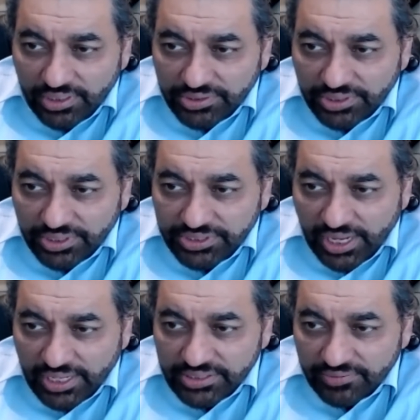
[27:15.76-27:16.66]
should a
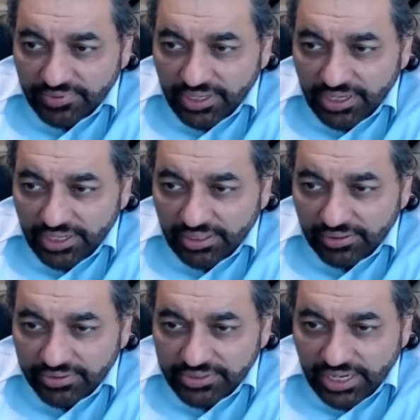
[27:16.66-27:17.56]
chance of getting
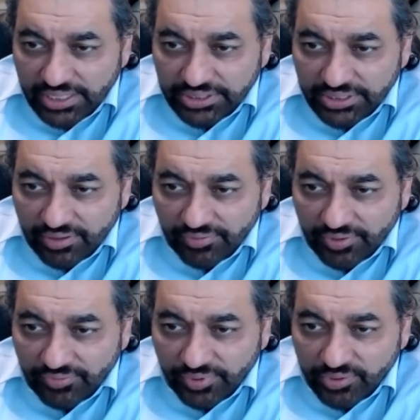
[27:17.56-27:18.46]
rejection of
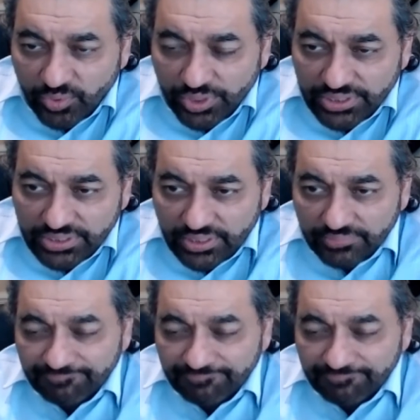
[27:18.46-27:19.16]
F1 visa?